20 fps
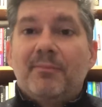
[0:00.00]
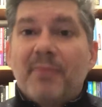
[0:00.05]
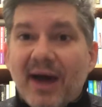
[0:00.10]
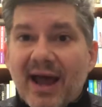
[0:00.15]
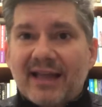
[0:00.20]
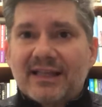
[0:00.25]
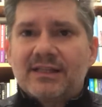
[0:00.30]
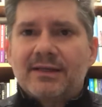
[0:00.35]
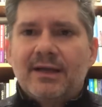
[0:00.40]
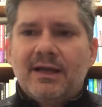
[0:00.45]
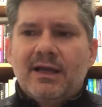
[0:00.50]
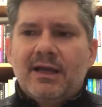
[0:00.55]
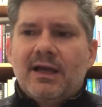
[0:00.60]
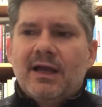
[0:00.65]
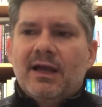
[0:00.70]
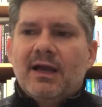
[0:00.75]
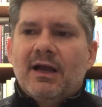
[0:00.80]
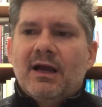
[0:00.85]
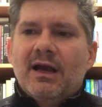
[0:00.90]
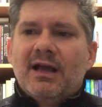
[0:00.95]
But
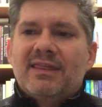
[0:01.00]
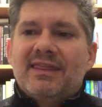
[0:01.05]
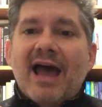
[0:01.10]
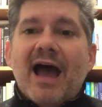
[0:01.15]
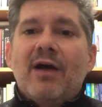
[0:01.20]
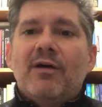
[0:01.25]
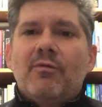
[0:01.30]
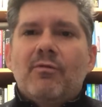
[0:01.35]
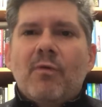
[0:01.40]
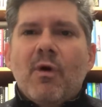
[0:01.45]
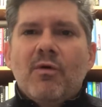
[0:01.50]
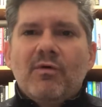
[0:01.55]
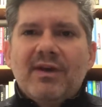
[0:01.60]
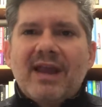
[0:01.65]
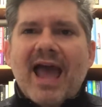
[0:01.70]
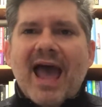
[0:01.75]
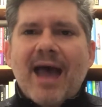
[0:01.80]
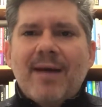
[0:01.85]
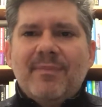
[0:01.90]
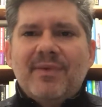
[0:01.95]
that won't
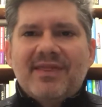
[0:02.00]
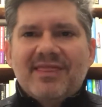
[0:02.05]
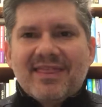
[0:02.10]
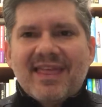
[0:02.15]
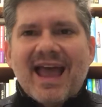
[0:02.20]
happen,